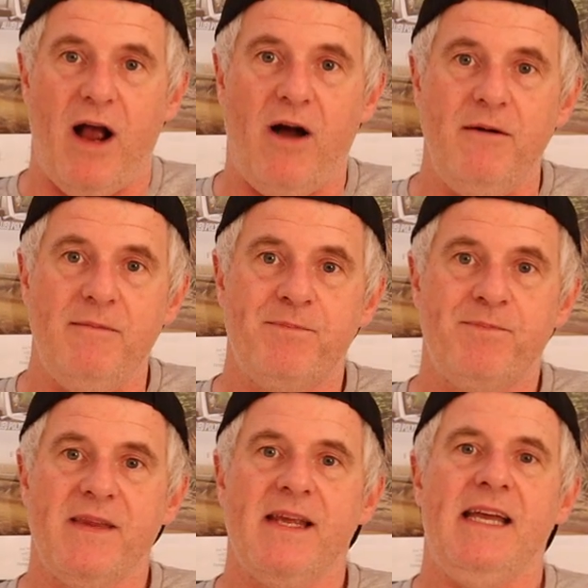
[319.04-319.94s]
well.
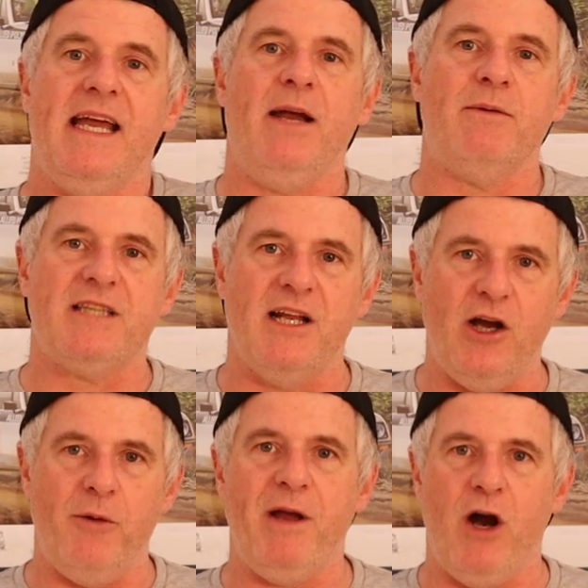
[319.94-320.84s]
It was a
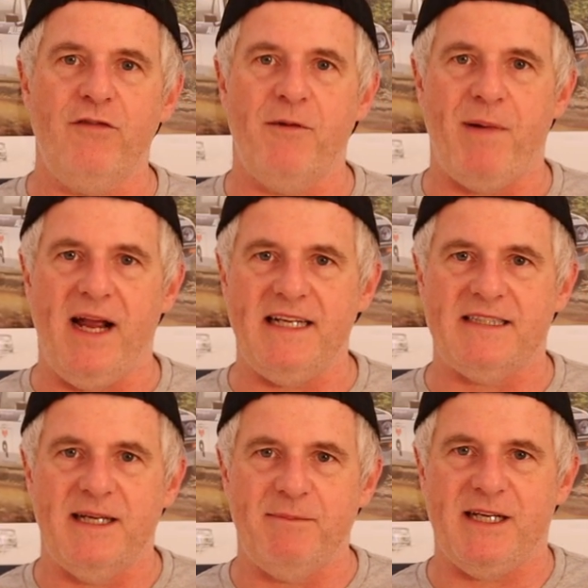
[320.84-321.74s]
little bit
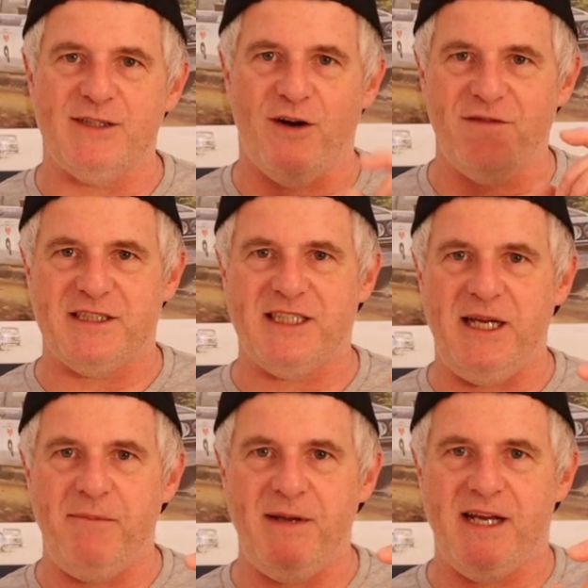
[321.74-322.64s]
overbaked because
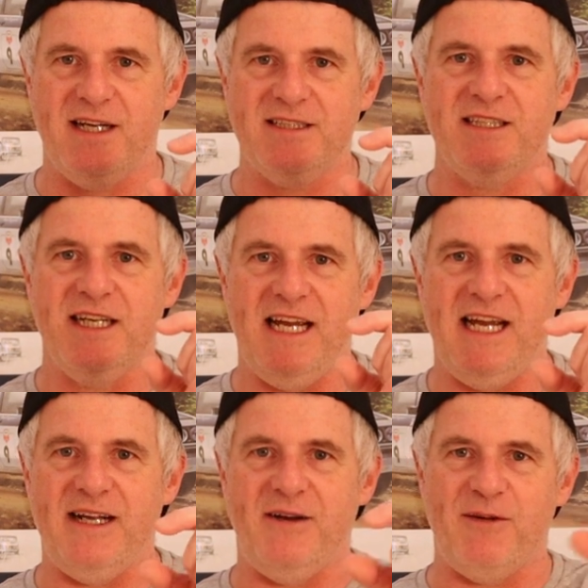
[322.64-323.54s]
obviously, because
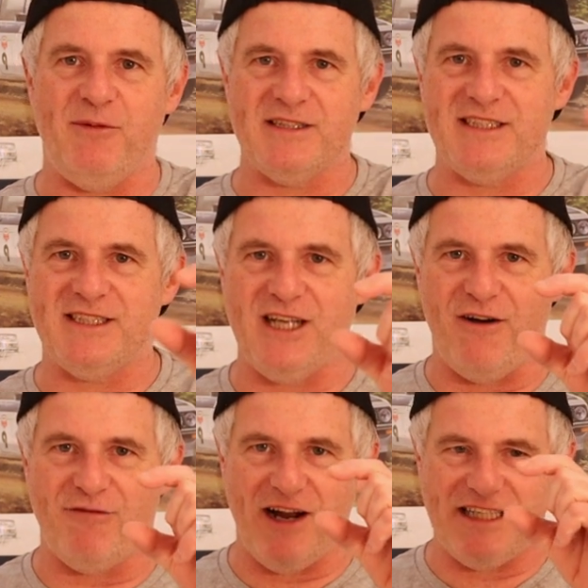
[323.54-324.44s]
it wasn't
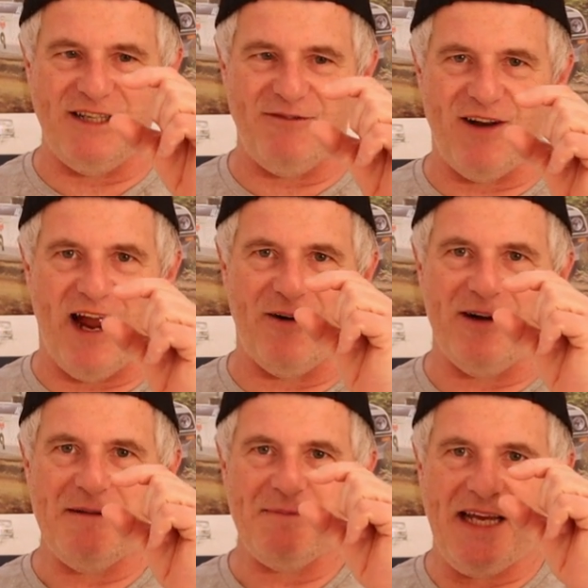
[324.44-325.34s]
self-raising
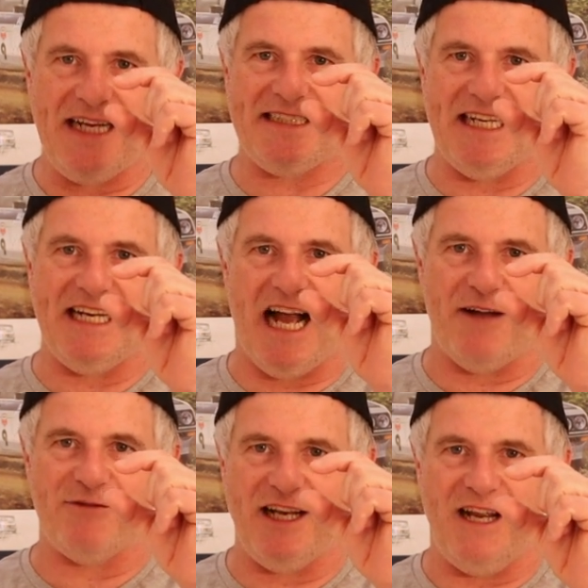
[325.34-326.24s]
flour, it didn't
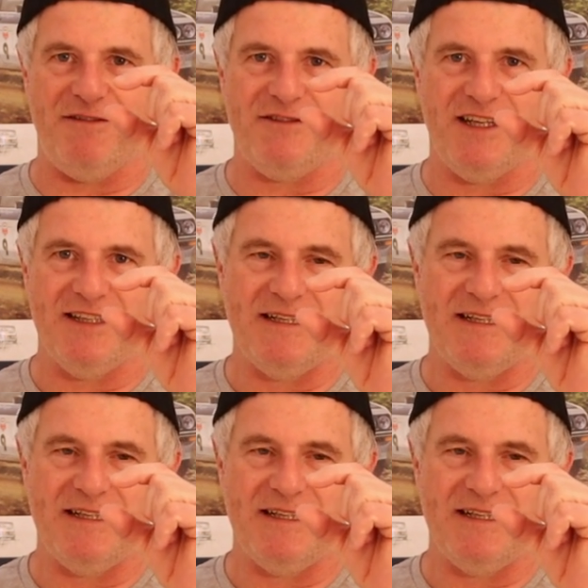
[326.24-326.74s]
have the lift.